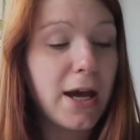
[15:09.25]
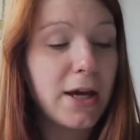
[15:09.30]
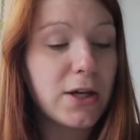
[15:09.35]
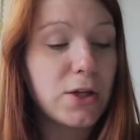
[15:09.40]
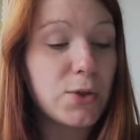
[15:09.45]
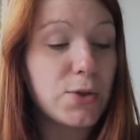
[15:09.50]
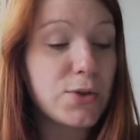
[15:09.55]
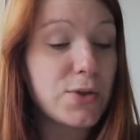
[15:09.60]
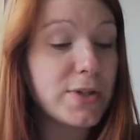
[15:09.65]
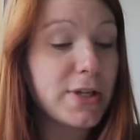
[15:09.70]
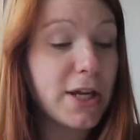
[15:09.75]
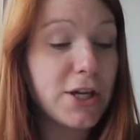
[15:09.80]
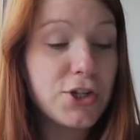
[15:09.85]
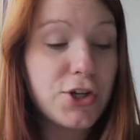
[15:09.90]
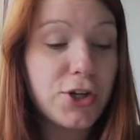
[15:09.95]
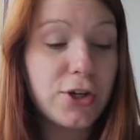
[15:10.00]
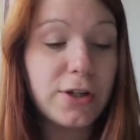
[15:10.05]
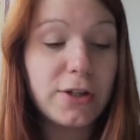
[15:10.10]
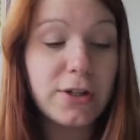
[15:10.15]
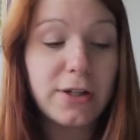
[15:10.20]
use
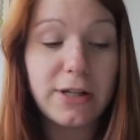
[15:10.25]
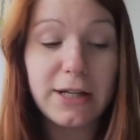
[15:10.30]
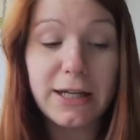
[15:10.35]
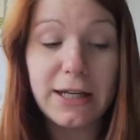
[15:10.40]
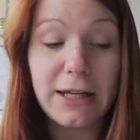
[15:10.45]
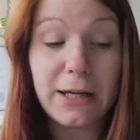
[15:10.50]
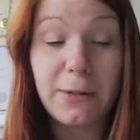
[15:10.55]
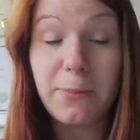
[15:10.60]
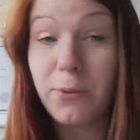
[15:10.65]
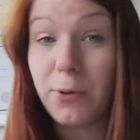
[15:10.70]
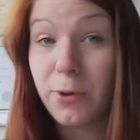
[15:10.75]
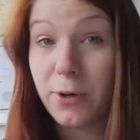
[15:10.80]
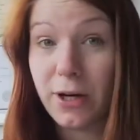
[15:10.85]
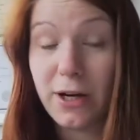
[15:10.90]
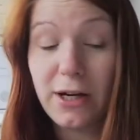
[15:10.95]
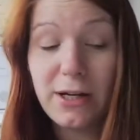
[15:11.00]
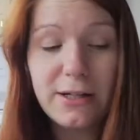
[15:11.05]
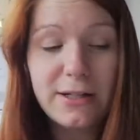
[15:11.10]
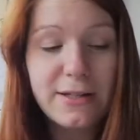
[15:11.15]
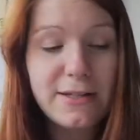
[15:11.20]
natural cleaning
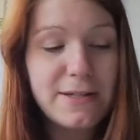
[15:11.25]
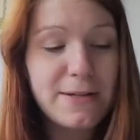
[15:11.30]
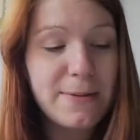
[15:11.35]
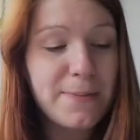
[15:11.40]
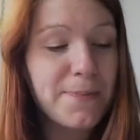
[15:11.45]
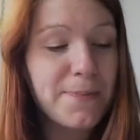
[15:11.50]
products,